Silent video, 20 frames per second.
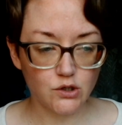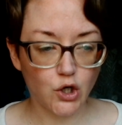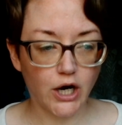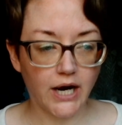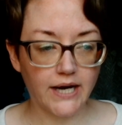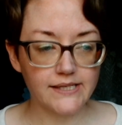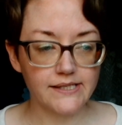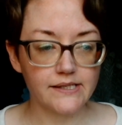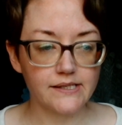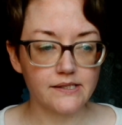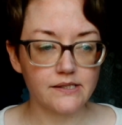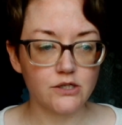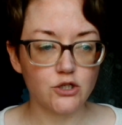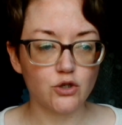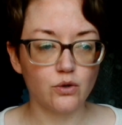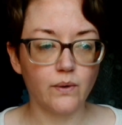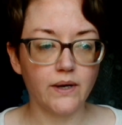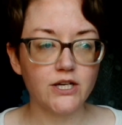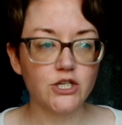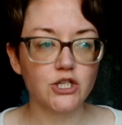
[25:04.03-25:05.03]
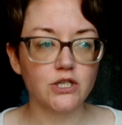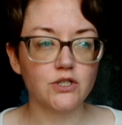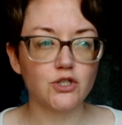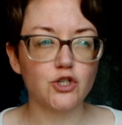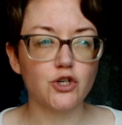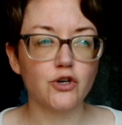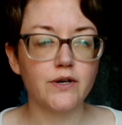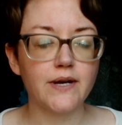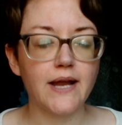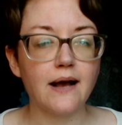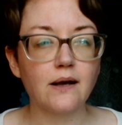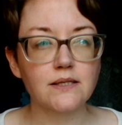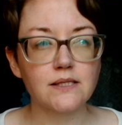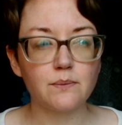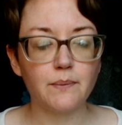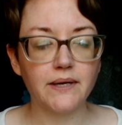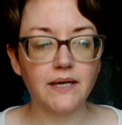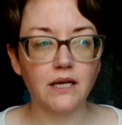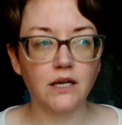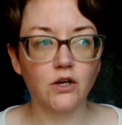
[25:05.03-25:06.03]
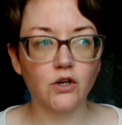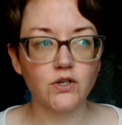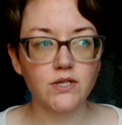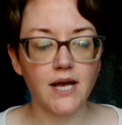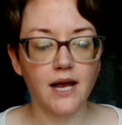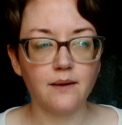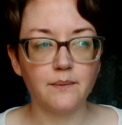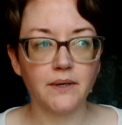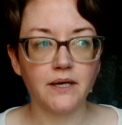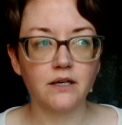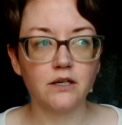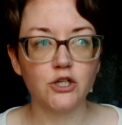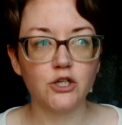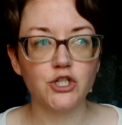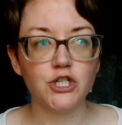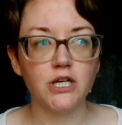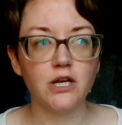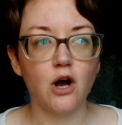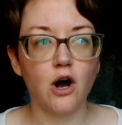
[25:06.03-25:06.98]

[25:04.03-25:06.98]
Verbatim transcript: crisis situations you're now spending your time and energy